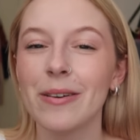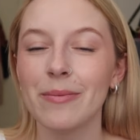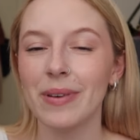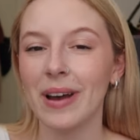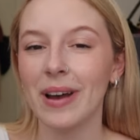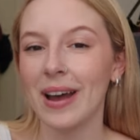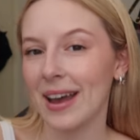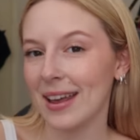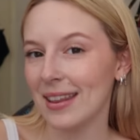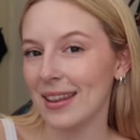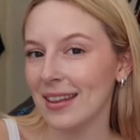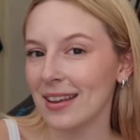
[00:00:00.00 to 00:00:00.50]

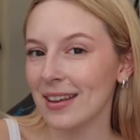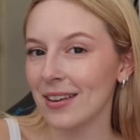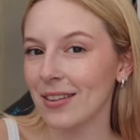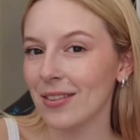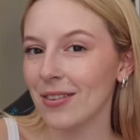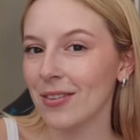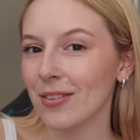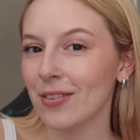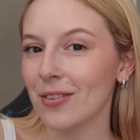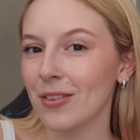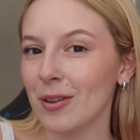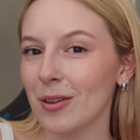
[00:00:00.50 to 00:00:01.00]
but I think it
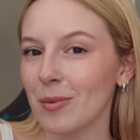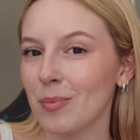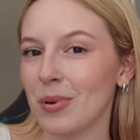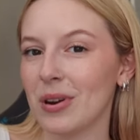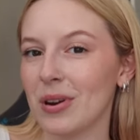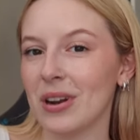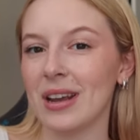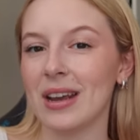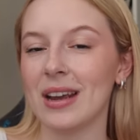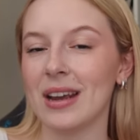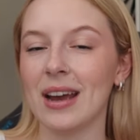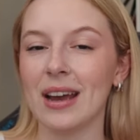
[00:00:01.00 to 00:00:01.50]
looks really
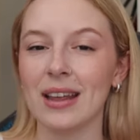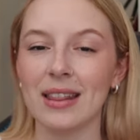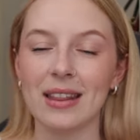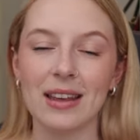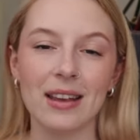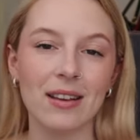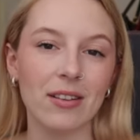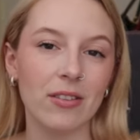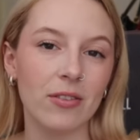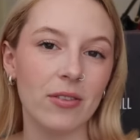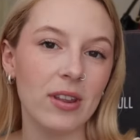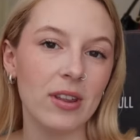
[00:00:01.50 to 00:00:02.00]
pretty. I
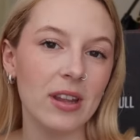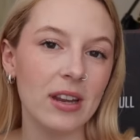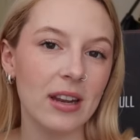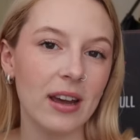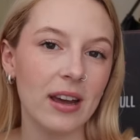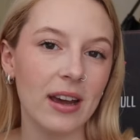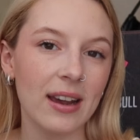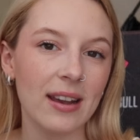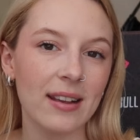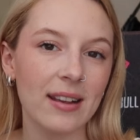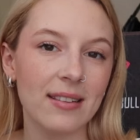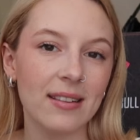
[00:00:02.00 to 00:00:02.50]
think it's really
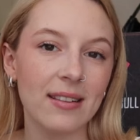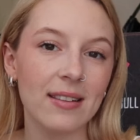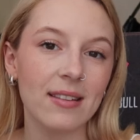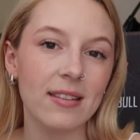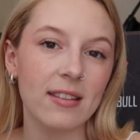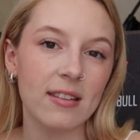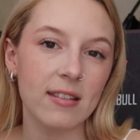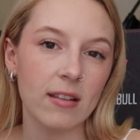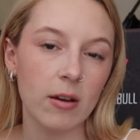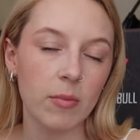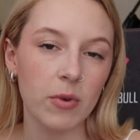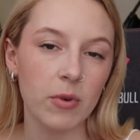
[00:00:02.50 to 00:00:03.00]
nice and
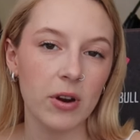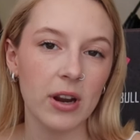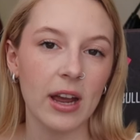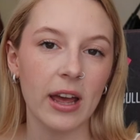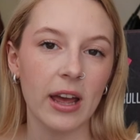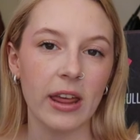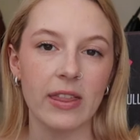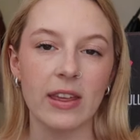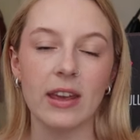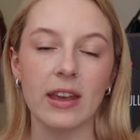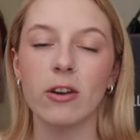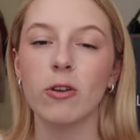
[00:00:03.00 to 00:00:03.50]
summery.
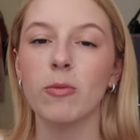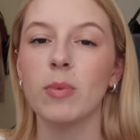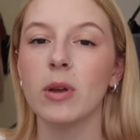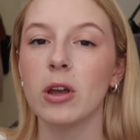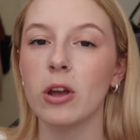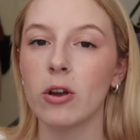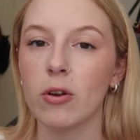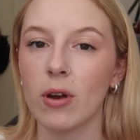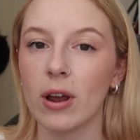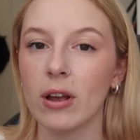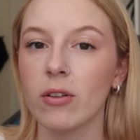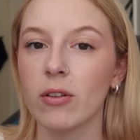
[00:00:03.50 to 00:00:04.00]
I think it'll
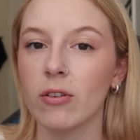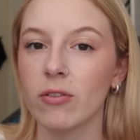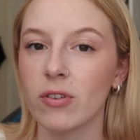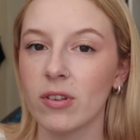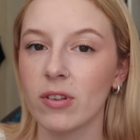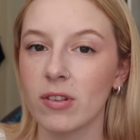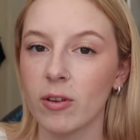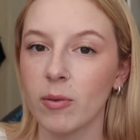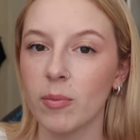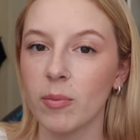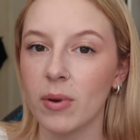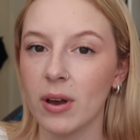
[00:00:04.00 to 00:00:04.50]
be a great look for
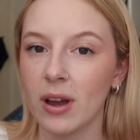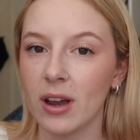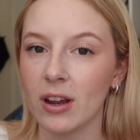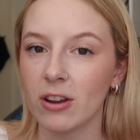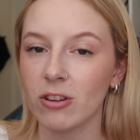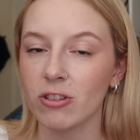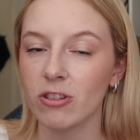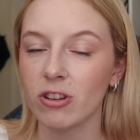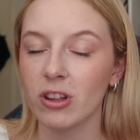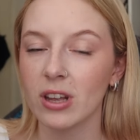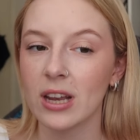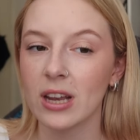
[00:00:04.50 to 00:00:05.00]
summer
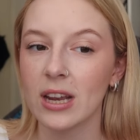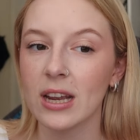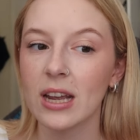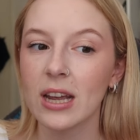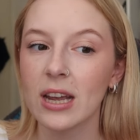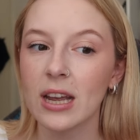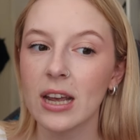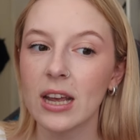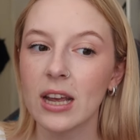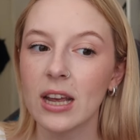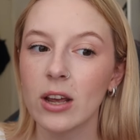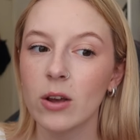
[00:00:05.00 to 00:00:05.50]
actually
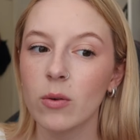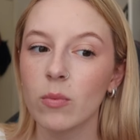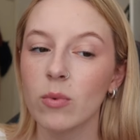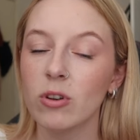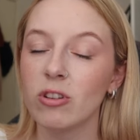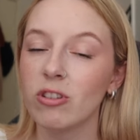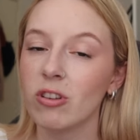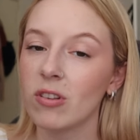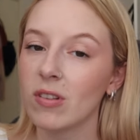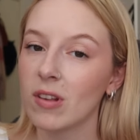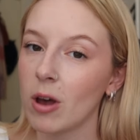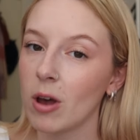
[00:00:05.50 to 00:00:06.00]

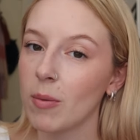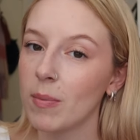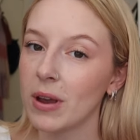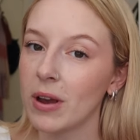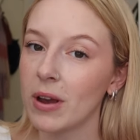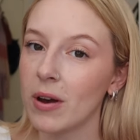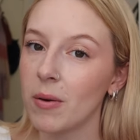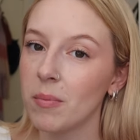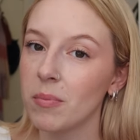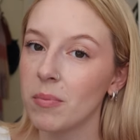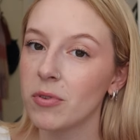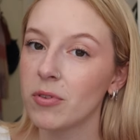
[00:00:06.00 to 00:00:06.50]
which is
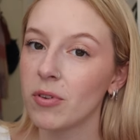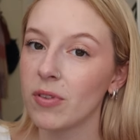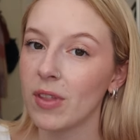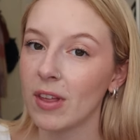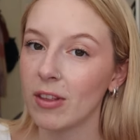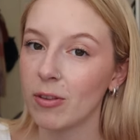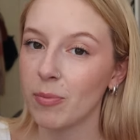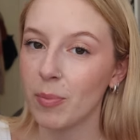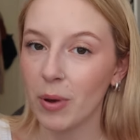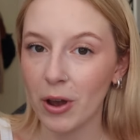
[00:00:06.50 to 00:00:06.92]
coming up so that's